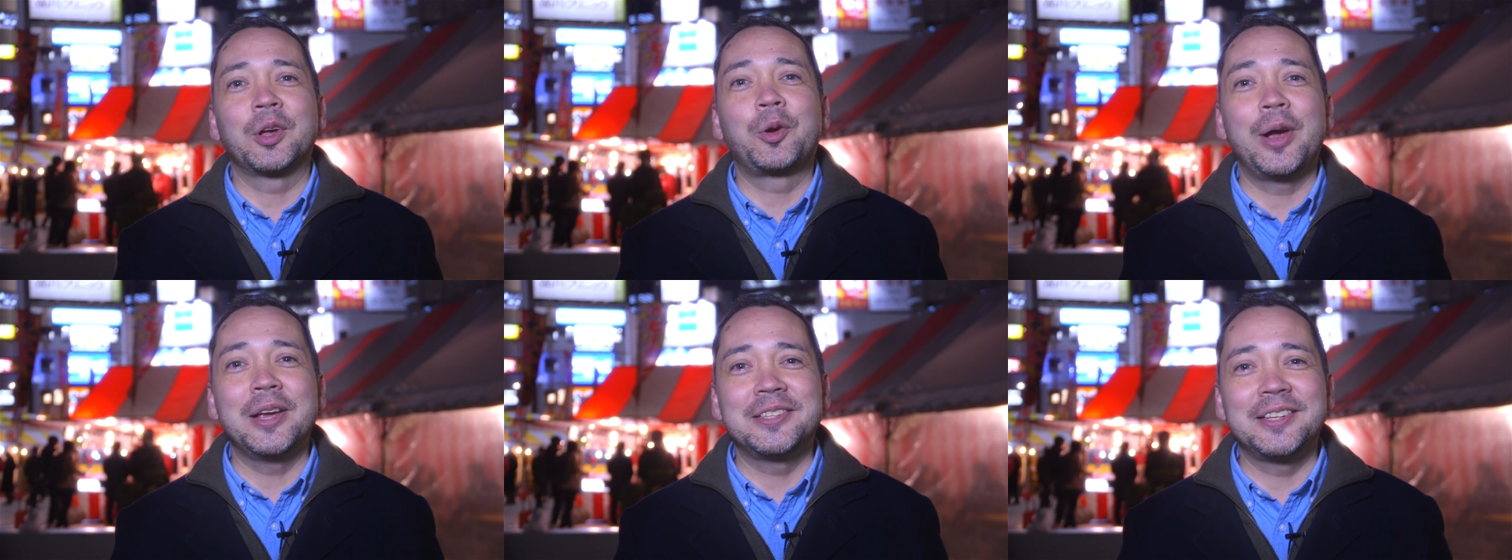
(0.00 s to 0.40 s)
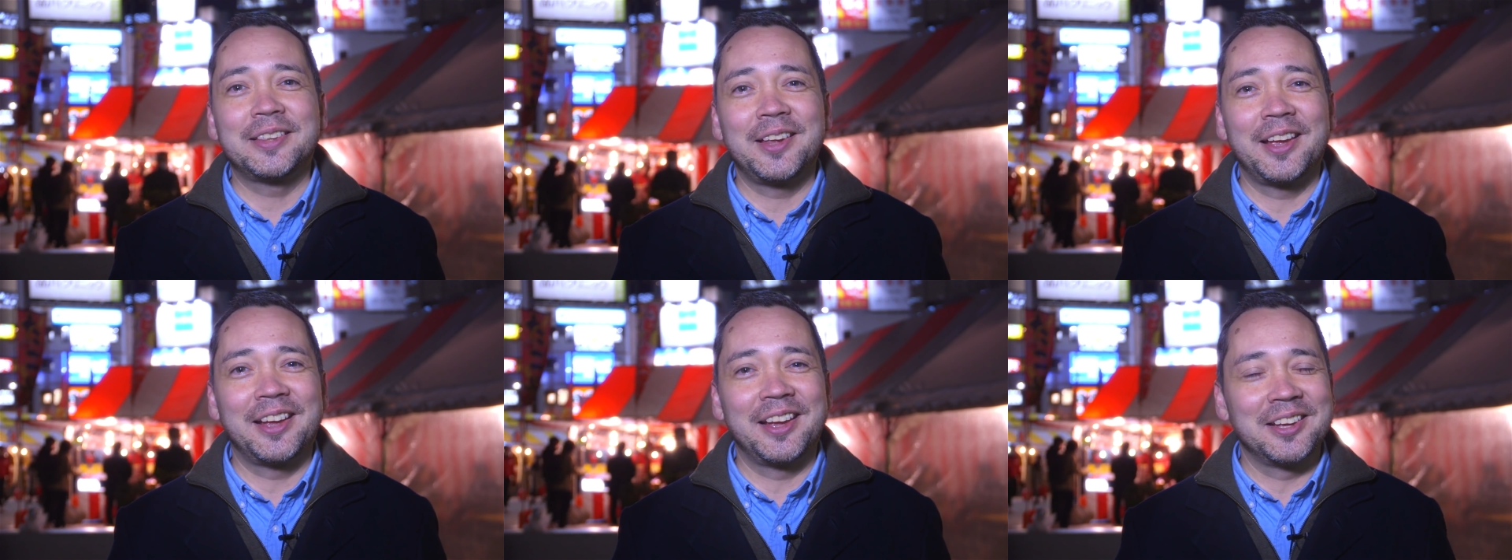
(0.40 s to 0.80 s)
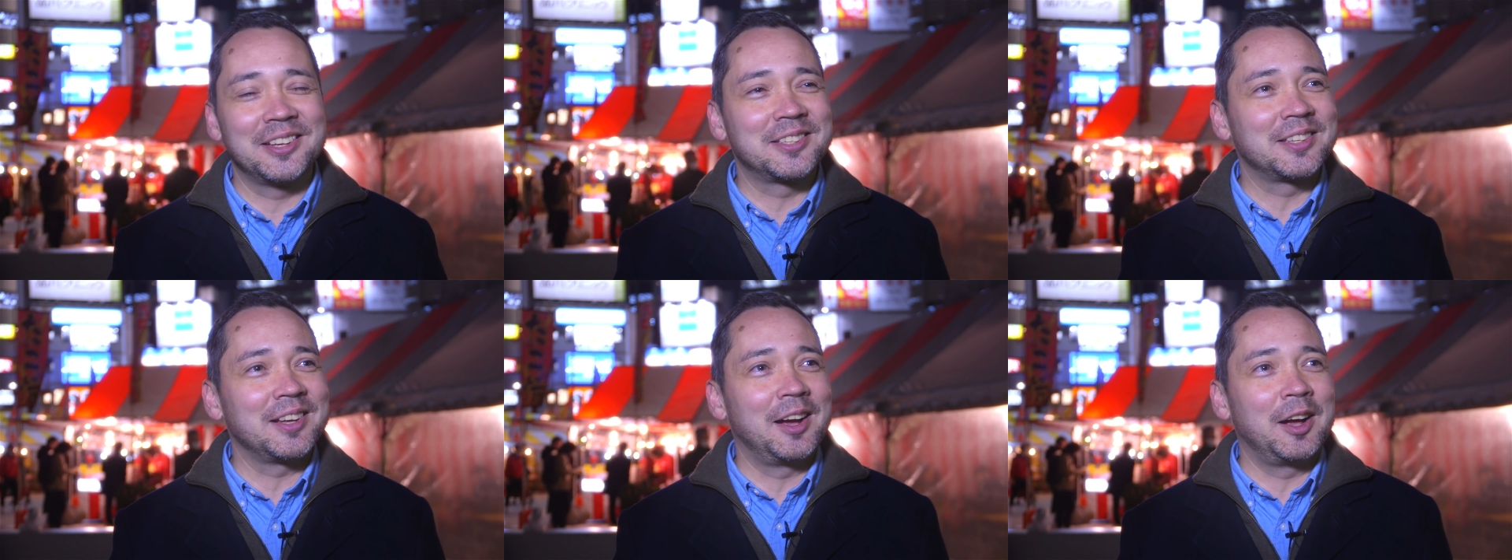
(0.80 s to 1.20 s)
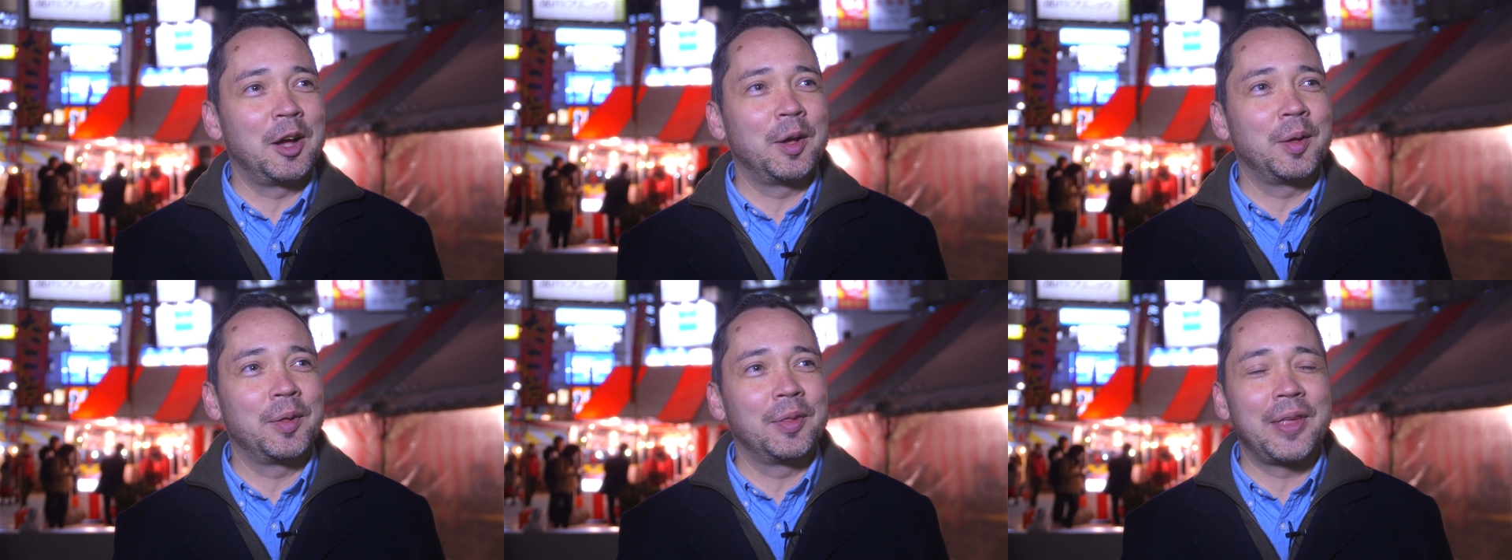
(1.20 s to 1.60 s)
the crazy thing is,
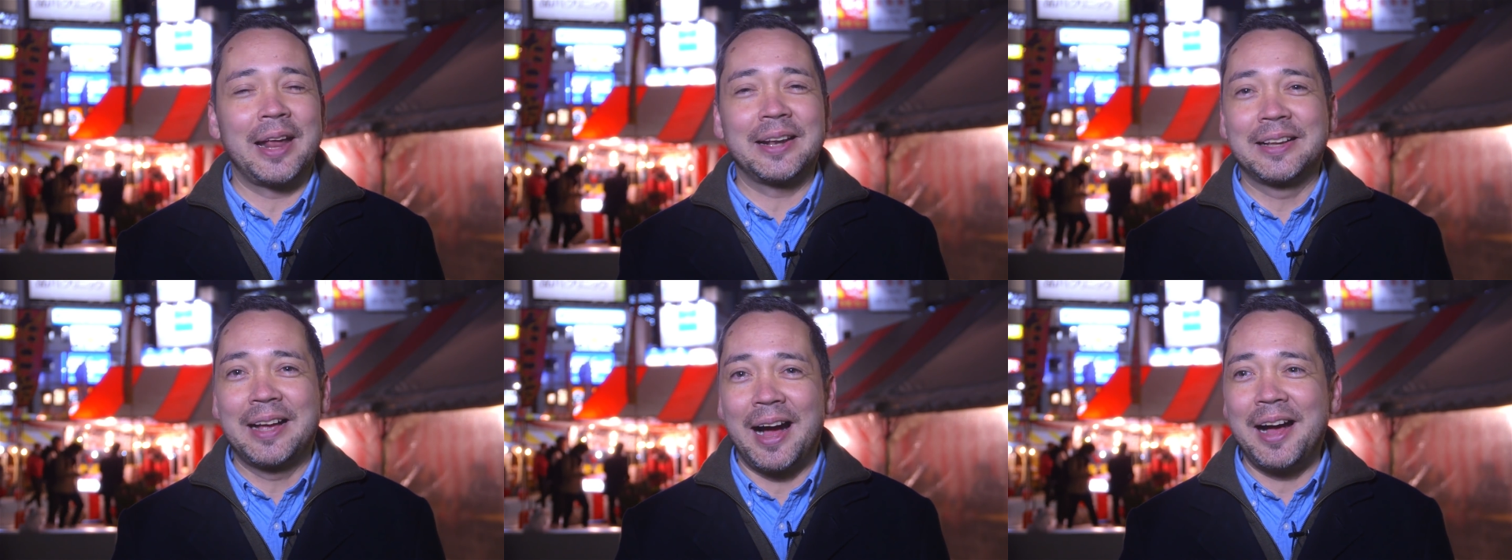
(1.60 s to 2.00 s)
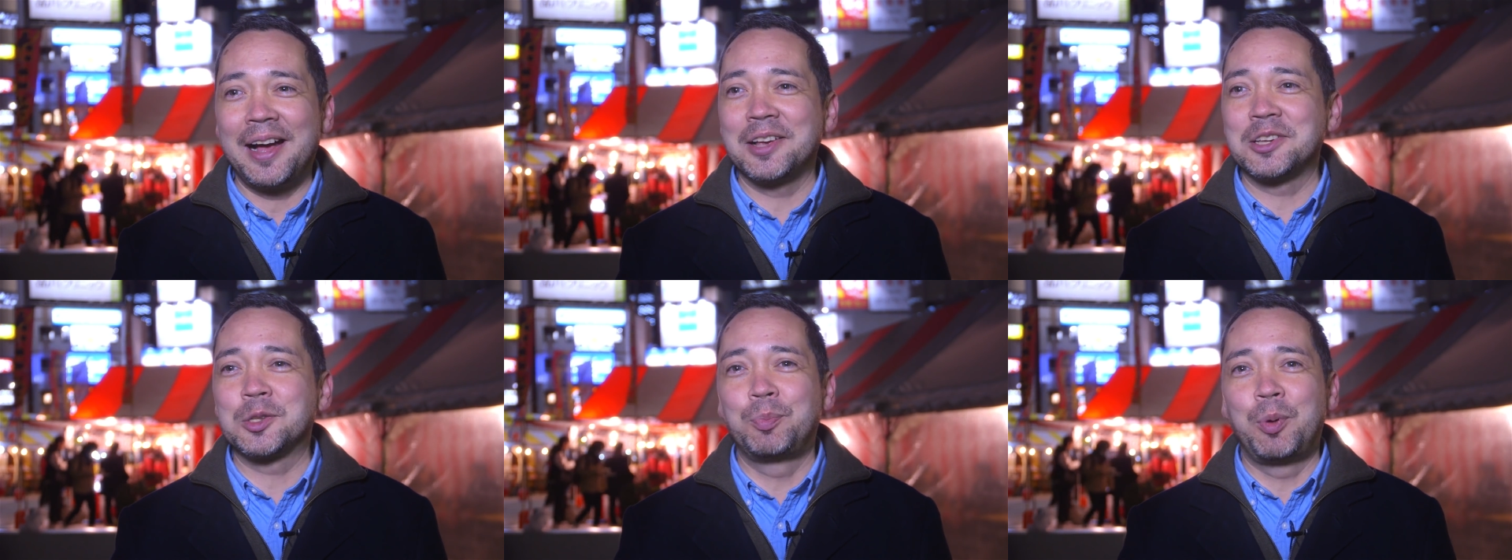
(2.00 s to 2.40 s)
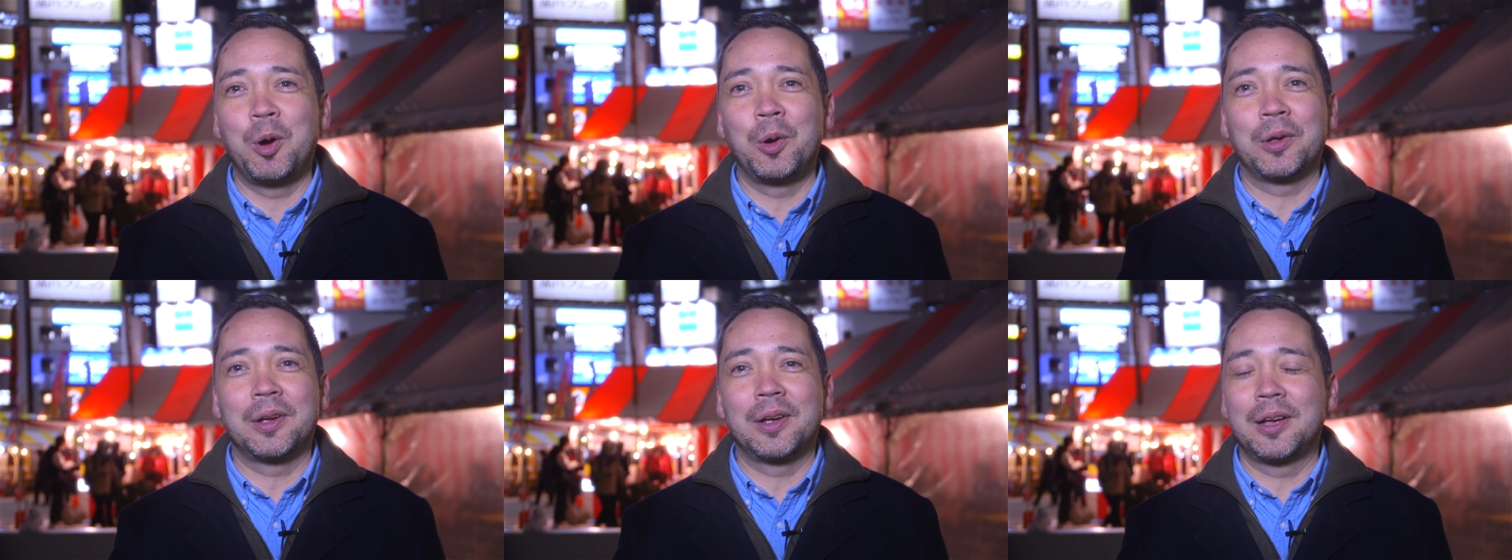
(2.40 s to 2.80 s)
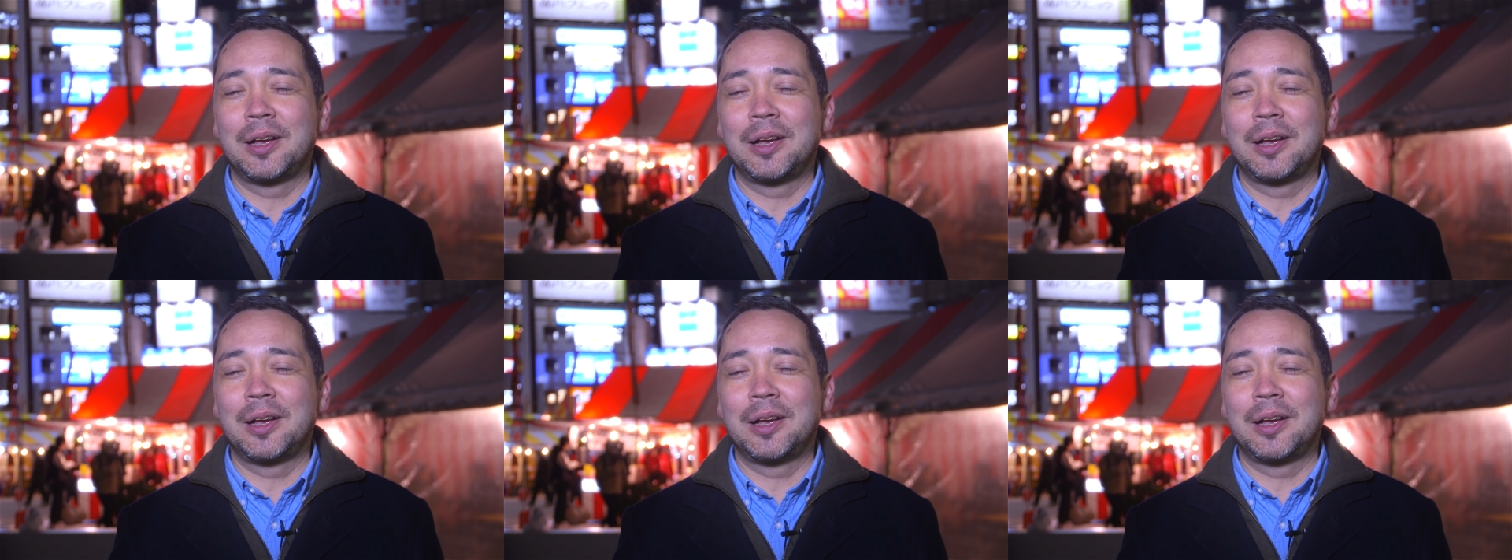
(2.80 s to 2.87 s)
uh, that guy spoke